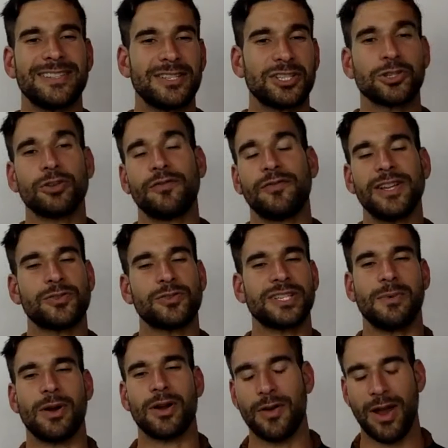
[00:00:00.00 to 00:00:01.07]
2 fig trees
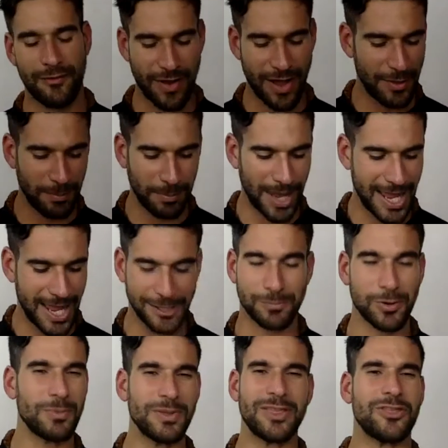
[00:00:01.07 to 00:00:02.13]
that my grandfather planted
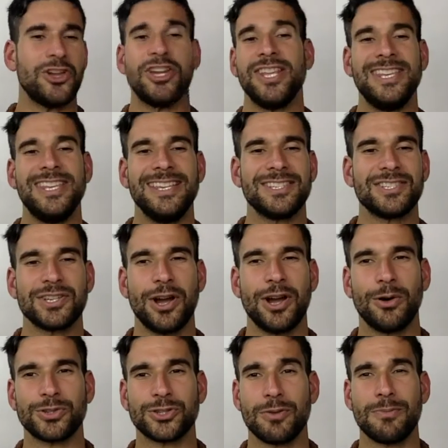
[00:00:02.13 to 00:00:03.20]
probably 30 years
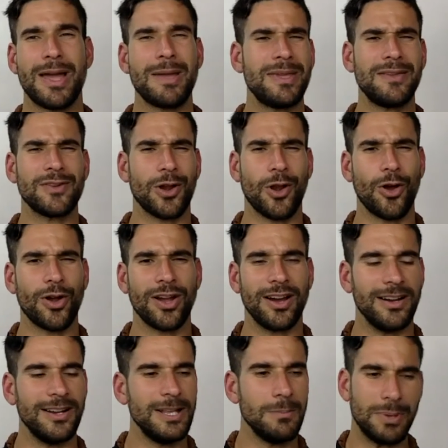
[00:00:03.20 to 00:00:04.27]
ago, so maybe even longer,